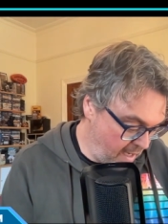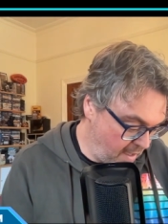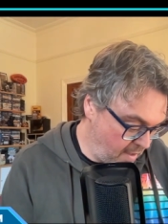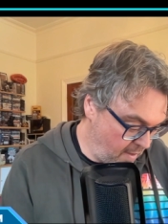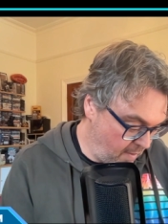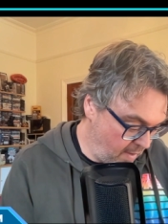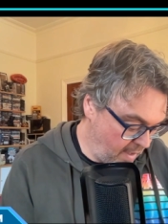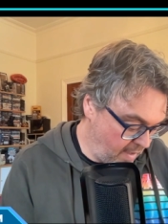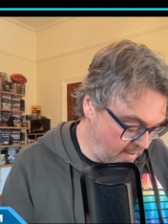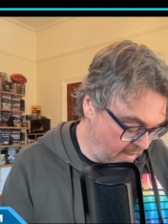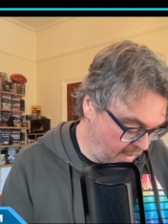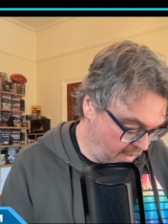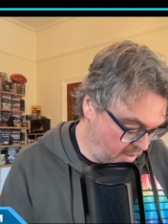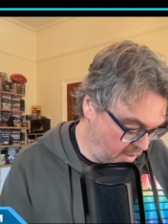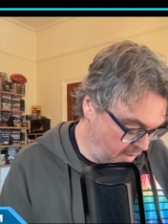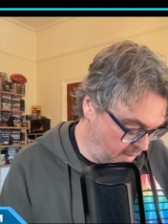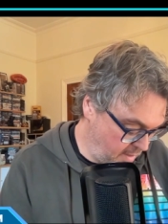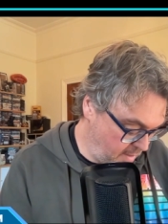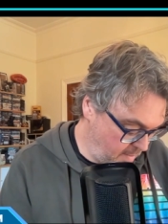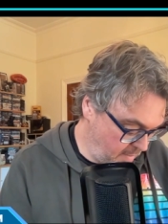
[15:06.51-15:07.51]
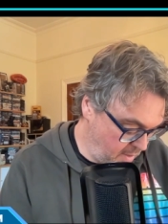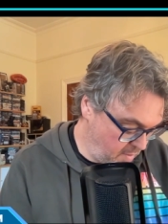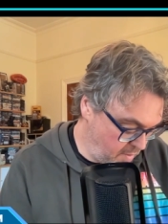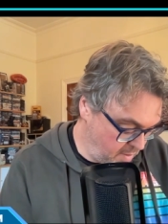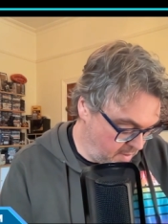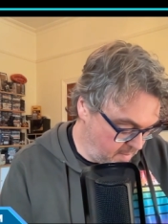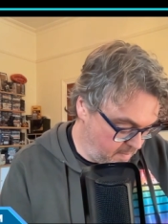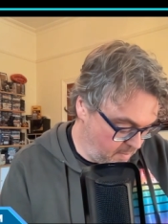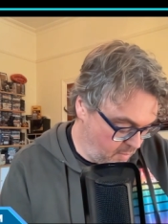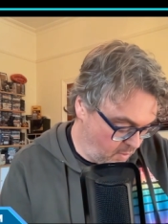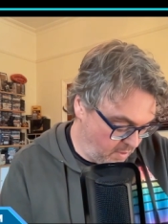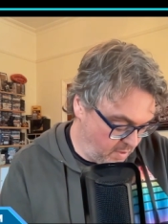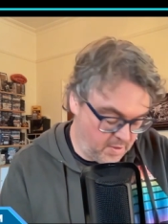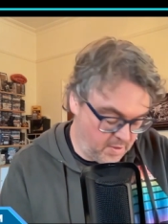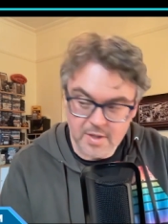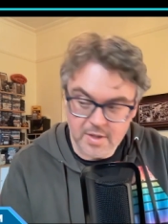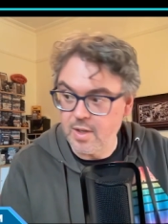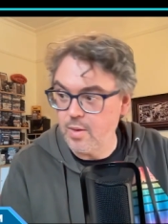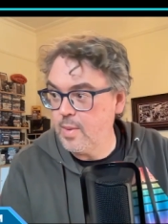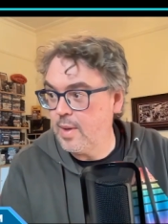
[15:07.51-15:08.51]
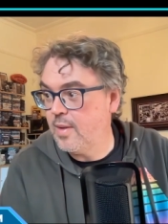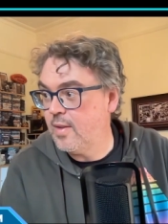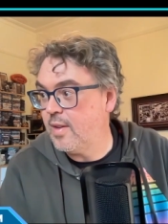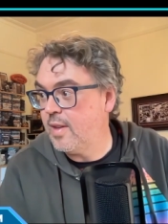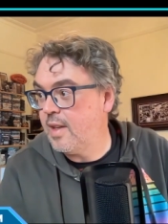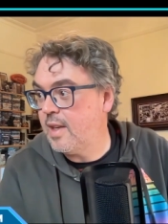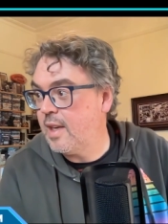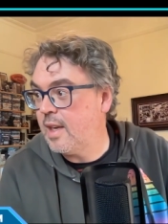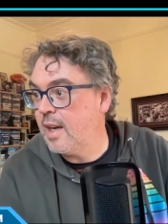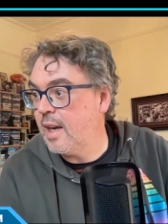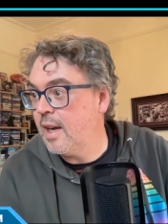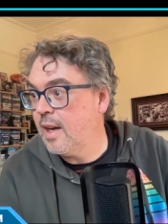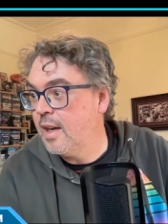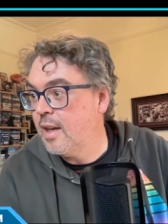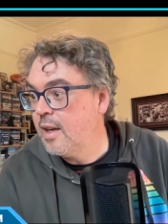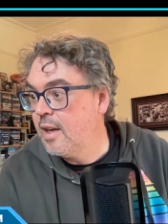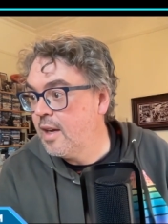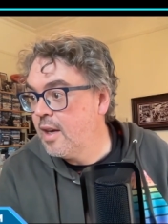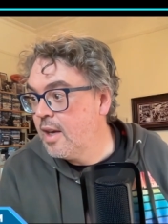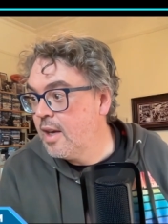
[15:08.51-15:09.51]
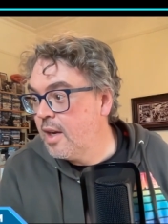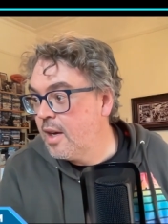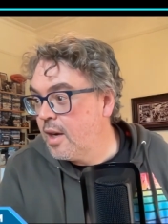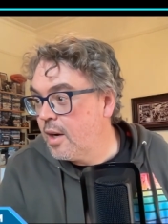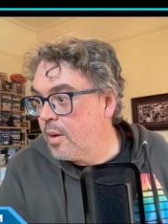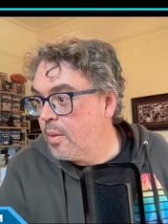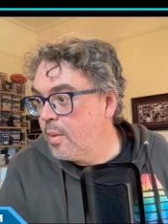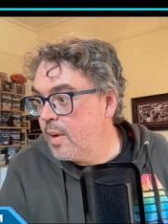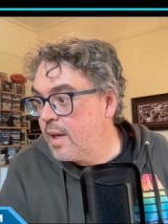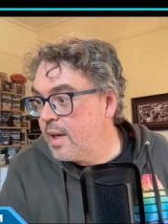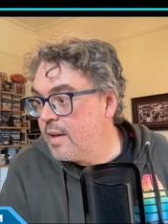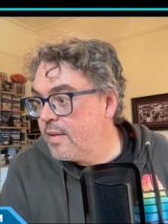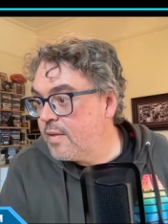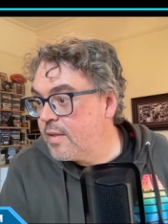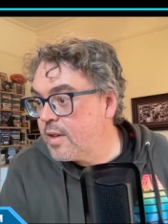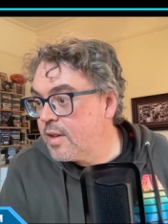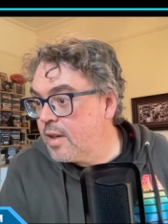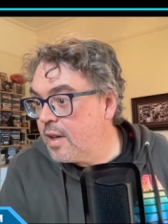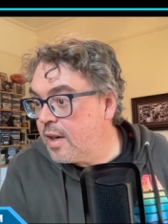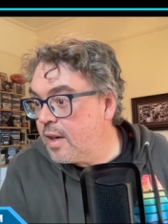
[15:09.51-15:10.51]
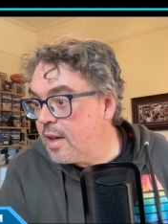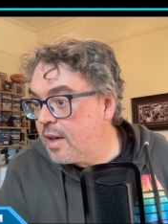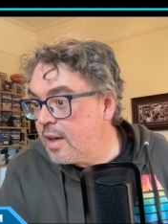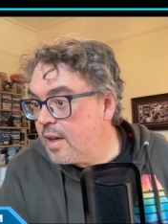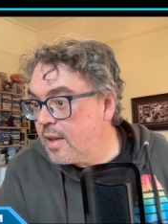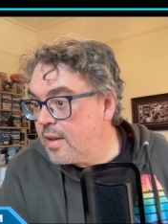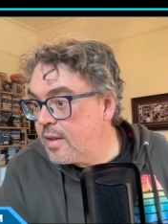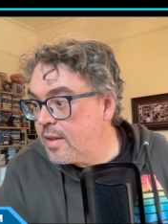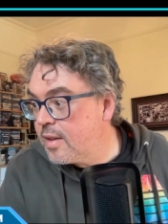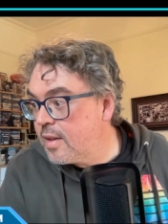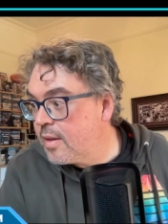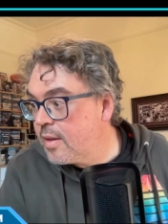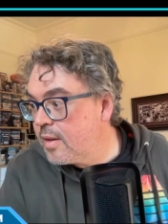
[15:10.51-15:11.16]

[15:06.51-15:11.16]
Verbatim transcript: There is actually some interest, more interesting ones in here. We've got.